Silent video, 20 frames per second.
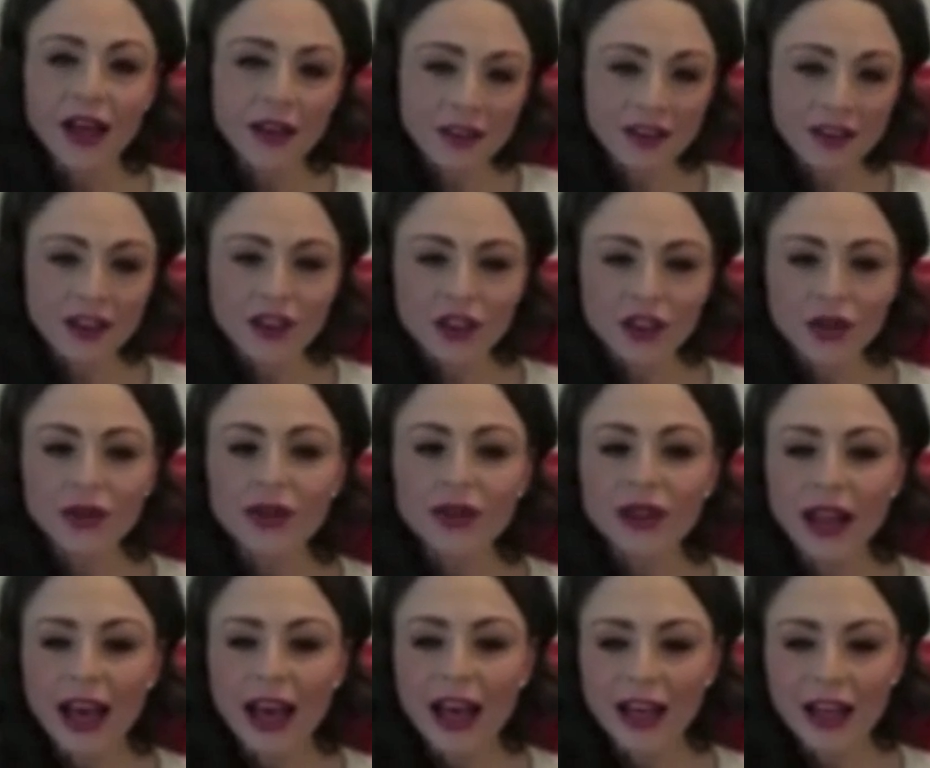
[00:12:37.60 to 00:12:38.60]
And I start
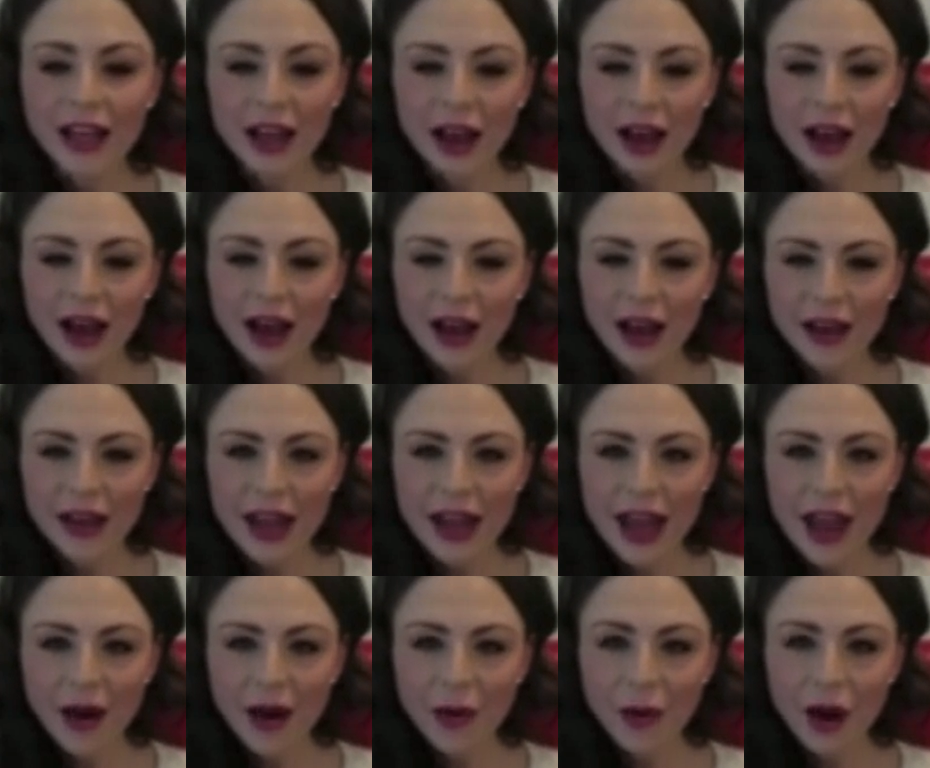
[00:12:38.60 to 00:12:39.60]
doing that,
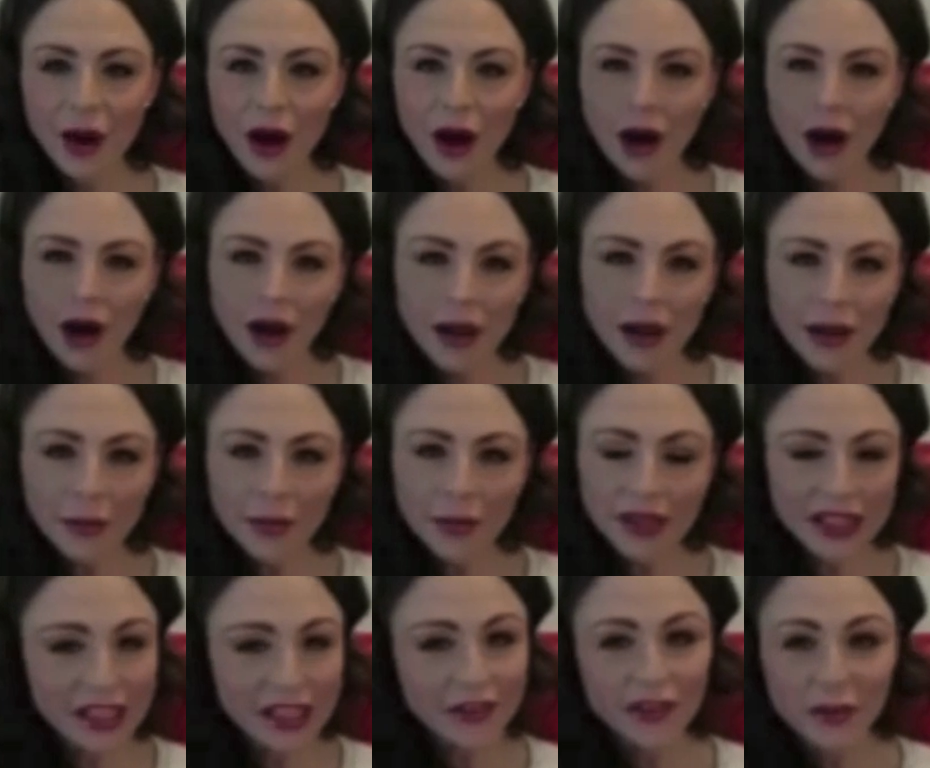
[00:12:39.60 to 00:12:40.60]
and now
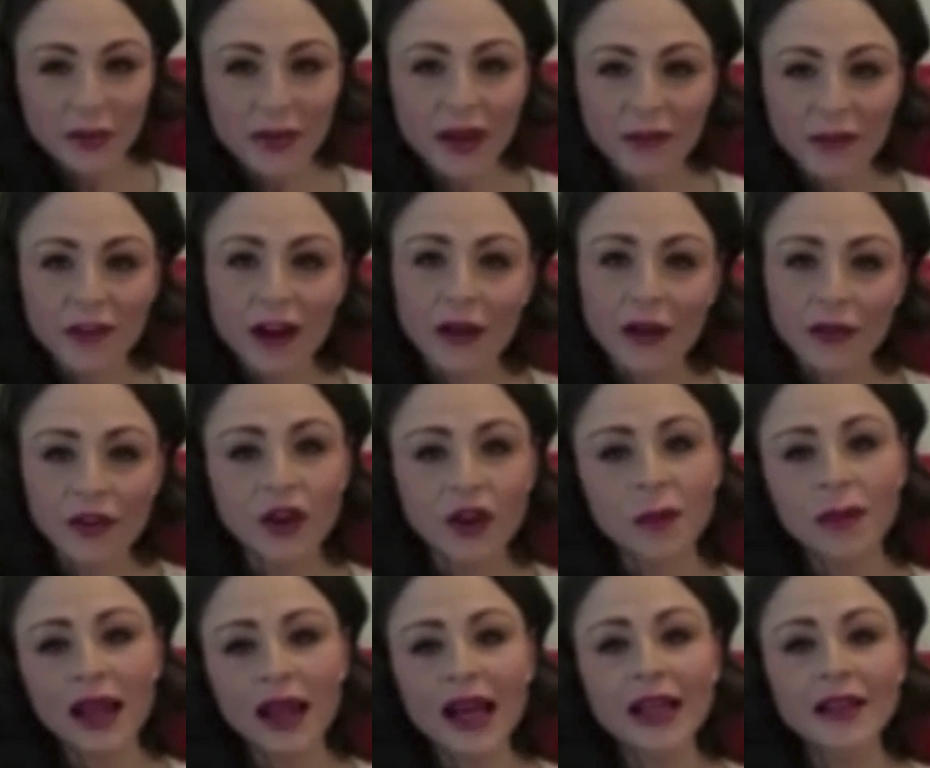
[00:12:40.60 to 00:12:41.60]
I believe in my
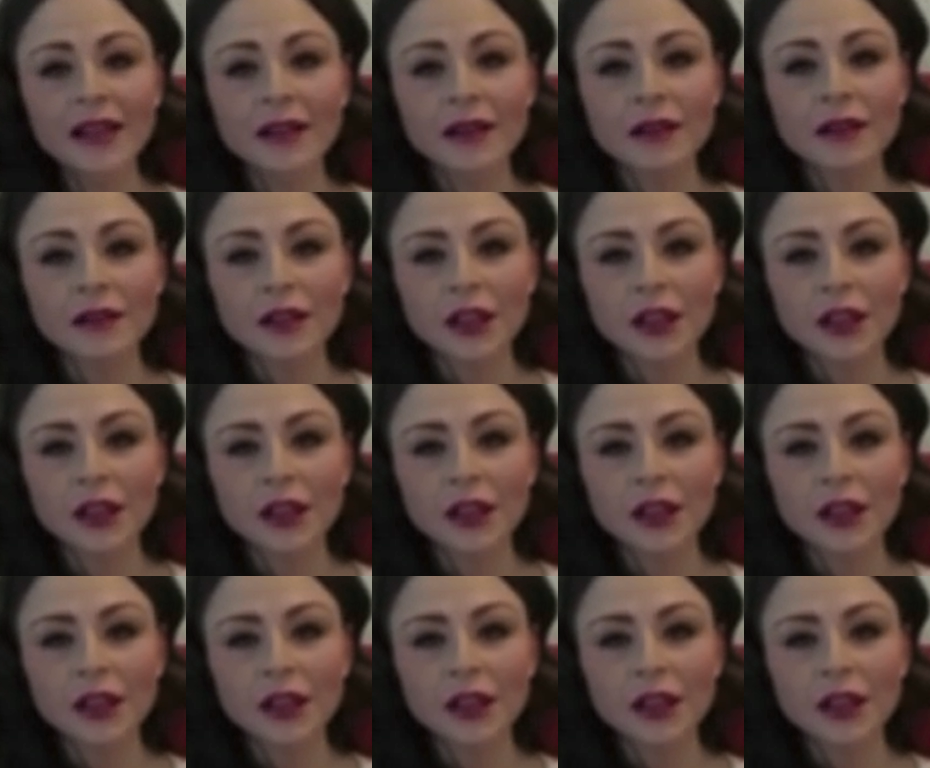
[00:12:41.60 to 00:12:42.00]
5-year plan.